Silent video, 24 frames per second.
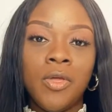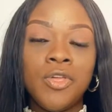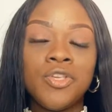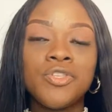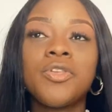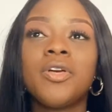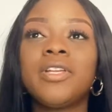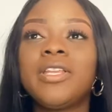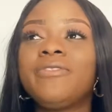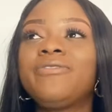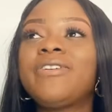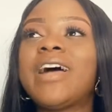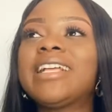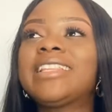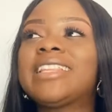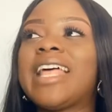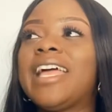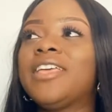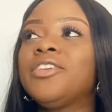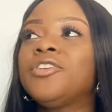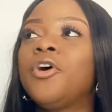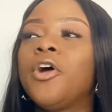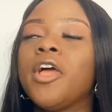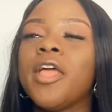So the fact
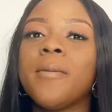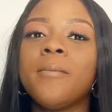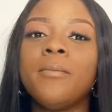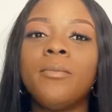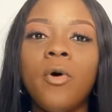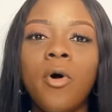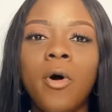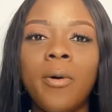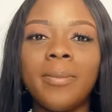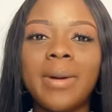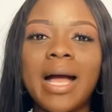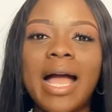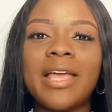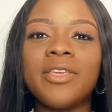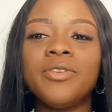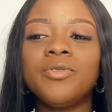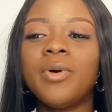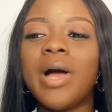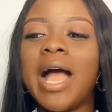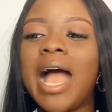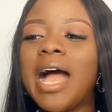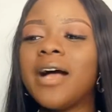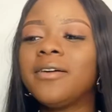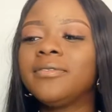that you're a mom and you
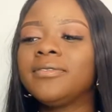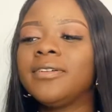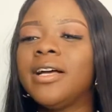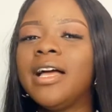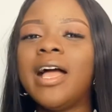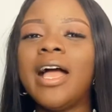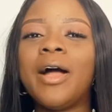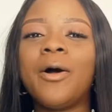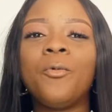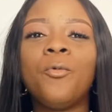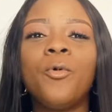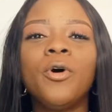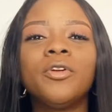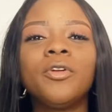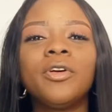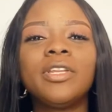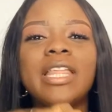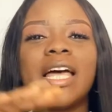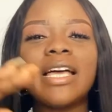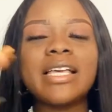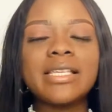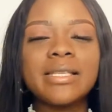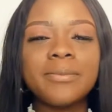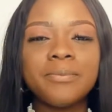have one
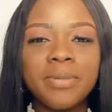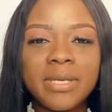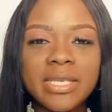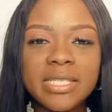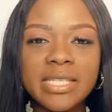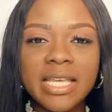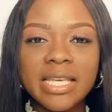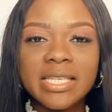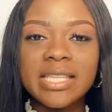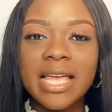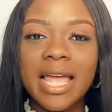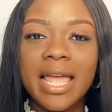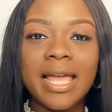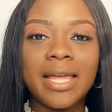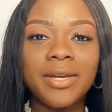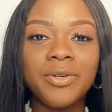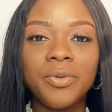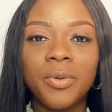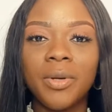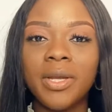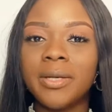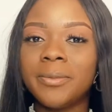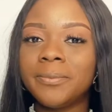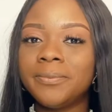other business that
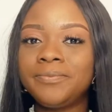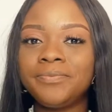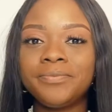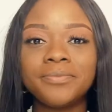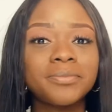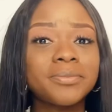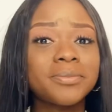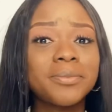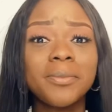you're doing,